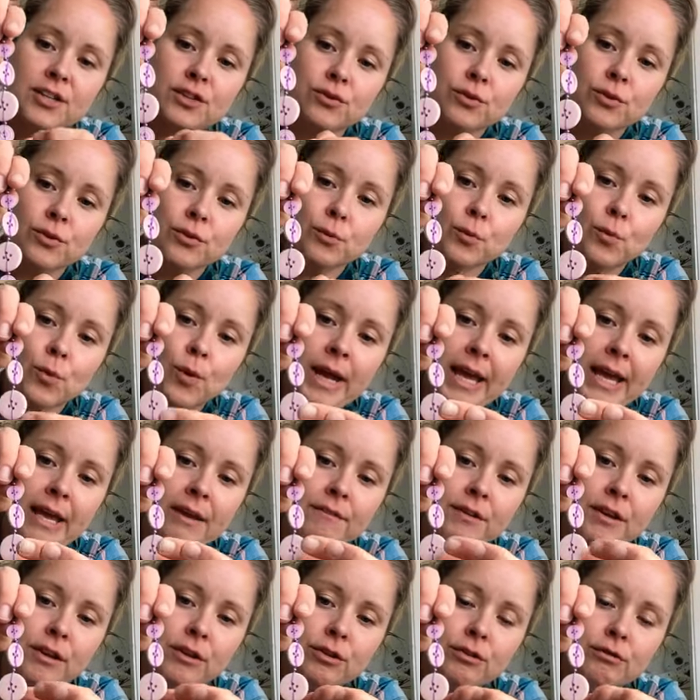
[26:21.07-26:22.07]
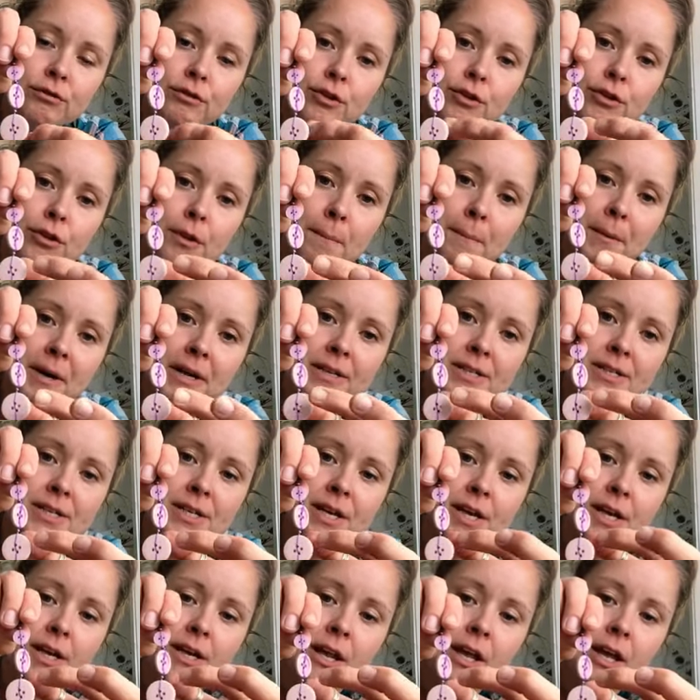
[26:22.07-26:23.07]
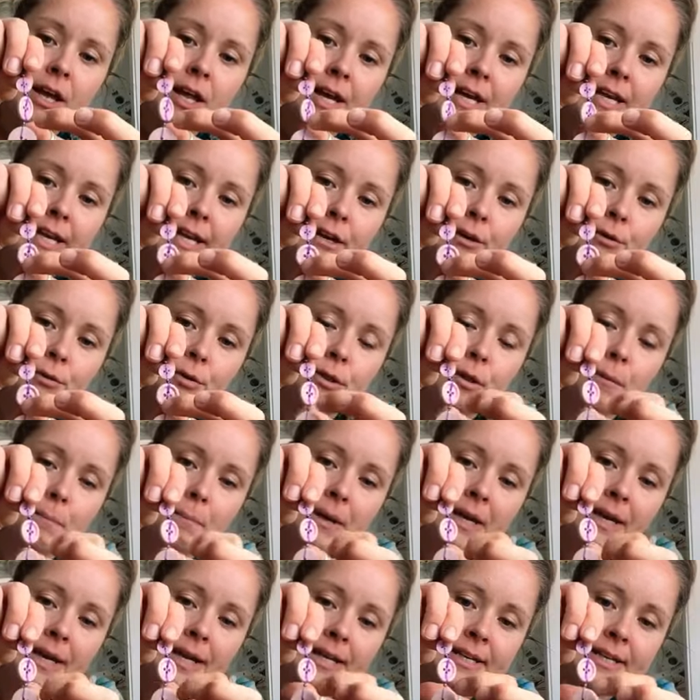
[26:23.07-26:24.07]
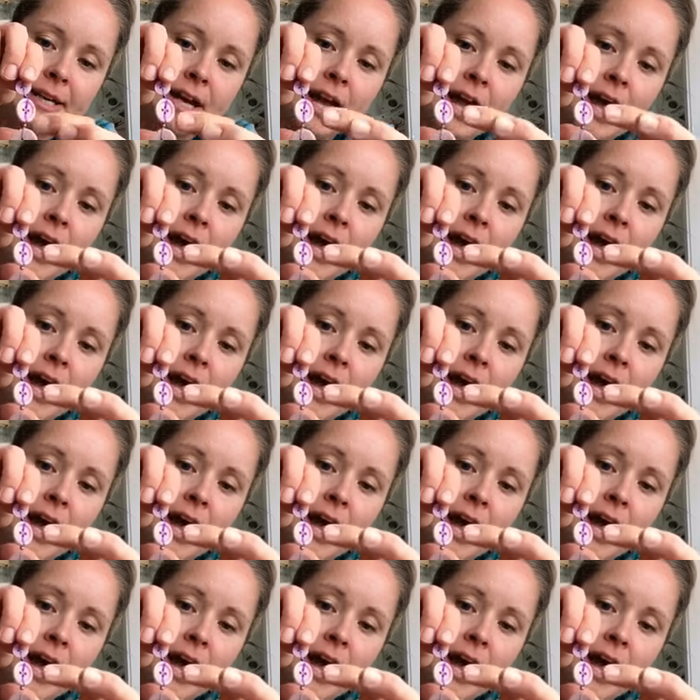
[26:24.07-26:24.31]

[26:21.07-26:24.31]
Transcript: you're weaving through the button, link with a bead.